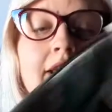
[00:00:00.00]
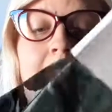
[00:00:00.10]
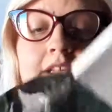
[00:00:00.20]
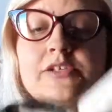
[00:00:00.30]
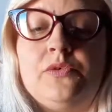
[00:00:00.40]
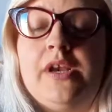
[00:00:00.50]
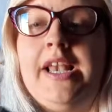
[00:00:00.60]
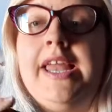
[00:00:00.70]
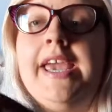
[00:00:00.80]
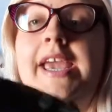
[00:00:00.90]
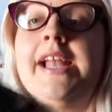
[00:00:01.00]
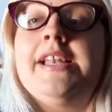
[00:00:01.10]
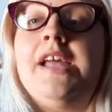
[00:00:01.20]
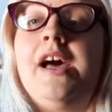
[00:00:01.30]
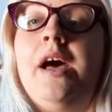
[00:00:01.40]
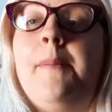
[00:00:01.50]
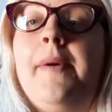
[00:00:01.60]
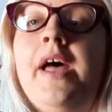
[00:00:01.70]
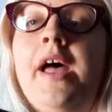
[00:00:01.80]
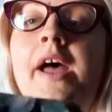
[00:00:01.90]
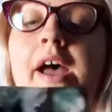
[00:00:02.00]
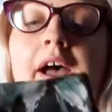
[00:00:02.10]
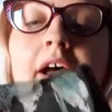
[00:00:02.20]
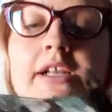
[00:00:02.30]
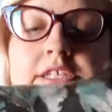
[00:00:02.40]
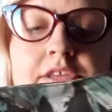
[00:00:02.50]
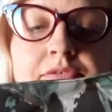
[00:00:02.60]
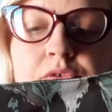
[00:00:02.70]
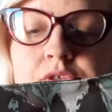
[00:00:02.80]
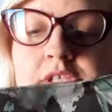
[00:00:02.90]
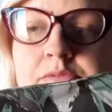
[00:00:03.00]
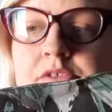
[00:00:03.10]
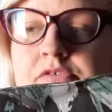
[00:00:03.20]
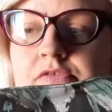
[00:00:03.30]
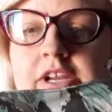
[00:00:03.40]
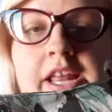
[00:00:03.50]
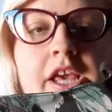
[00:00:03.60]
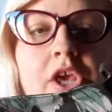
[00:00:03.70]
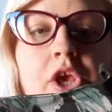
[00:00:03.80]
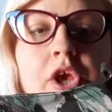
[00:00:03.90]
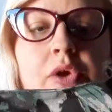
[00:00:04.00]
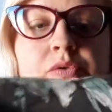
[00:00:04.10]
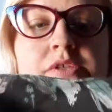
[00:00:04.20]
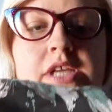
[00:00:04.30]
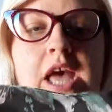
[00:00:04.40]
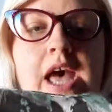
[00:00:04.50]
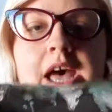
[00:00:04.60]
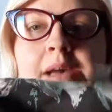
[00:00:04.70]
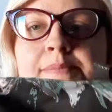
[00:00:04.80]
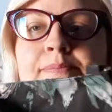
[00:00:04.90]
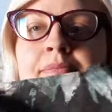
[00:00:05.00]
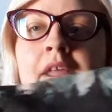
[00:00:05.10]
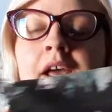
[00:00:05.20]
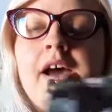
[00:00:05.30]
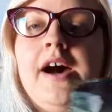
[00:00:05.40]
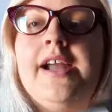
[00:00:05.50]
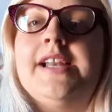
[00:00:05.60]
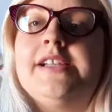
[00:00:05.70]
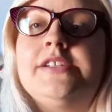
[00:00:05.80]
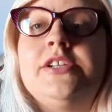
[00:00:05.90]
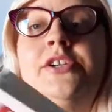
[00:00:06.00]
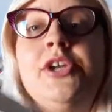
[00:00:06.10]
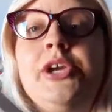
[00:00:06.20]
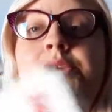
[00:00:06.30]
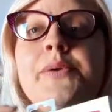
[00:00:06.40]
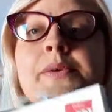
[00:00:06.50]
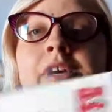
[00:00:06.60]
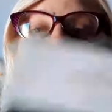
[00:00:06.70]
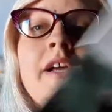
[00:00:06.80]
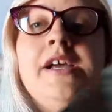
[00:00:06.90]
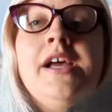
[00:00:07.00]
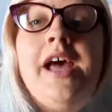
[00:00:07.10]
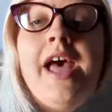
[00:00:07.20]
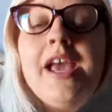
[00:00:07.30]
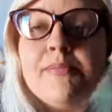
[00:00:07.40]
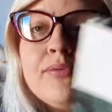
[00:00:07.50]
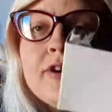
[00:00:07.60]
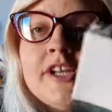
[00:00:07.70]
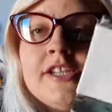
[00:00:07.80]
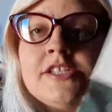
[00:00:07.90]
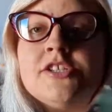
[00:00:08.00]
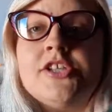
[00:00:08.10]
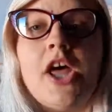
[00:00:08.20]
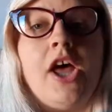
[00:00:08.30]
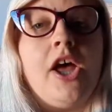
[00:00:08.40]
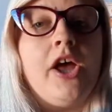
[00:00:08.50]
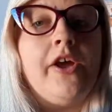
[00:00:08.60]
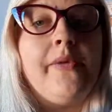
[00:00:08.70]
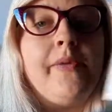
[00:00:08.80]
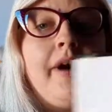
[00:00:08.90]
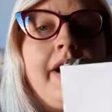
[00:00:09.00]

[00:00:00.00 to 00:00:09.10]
get this all cleaned up. I just thought it was really cute. I needed a new apron, so